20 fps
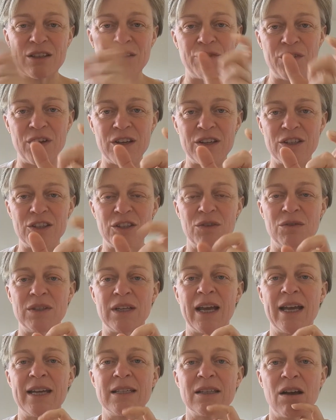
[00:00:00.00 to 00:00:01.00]
the first 2
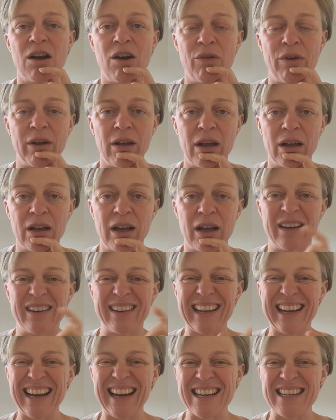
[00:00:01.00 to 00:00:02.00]
days are a kind
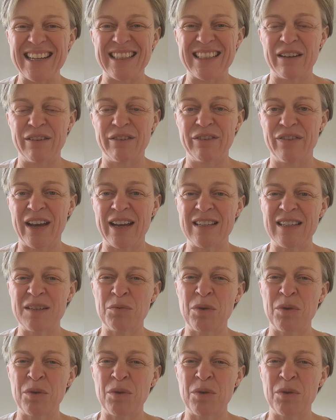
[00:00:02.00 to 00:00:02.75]
of cleansing phase.